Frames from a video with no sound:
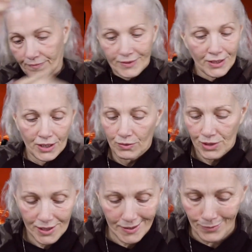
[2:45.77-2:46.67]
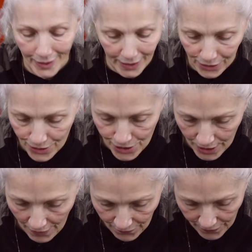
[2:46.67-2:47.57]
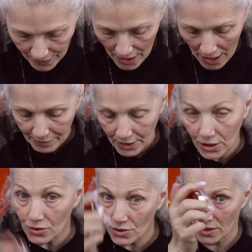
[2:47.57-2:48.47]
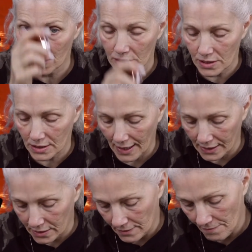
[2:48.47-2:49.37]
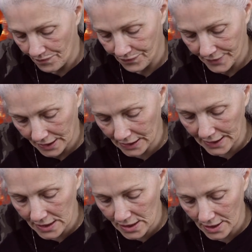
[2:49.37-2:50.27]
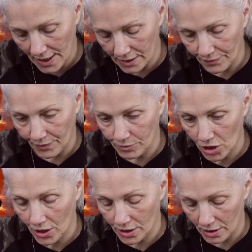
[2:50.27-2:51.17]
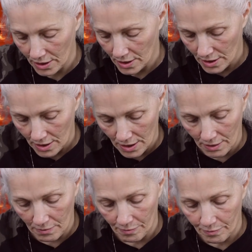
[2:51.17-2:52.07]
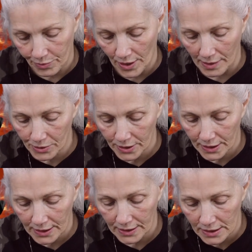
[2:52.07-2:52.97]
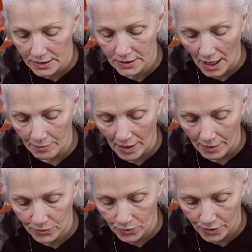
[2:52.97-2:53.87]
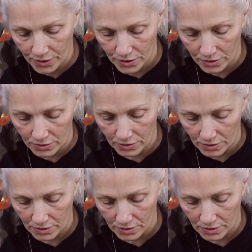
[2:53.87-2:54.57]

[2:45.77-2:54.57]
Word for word: you know, just the regular stuff. I'm gonna use this slate, Clean Slate from Tarte primer again. This time I'm going to